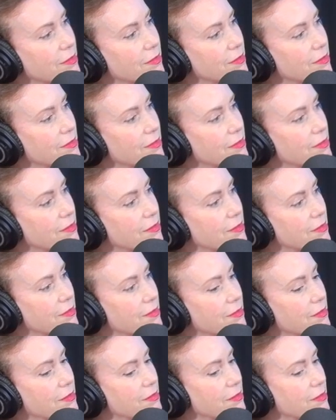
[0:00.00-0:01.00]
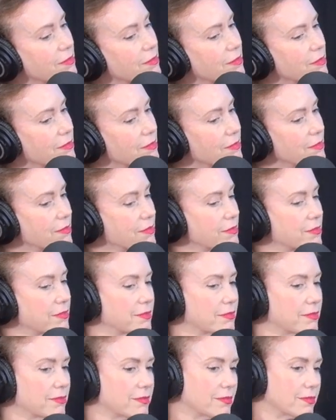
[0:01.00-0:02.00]

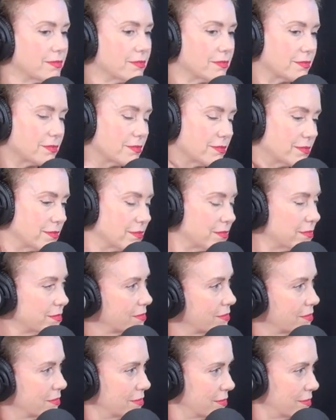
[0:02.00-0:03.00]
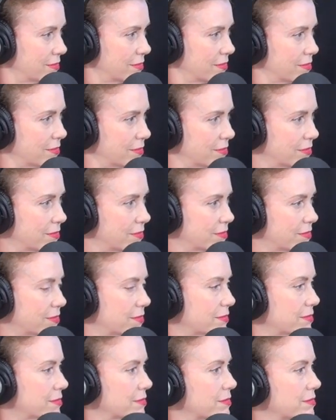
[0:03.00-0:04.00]

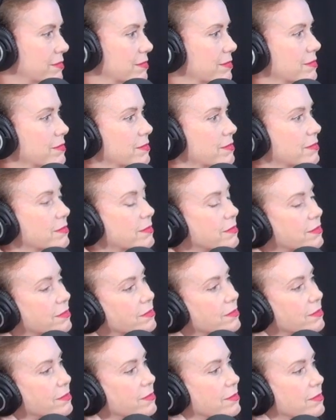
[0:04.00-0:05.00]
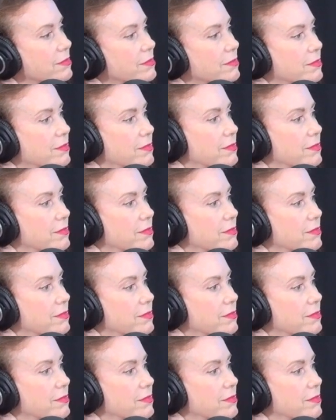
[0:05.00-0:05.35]
[no speech]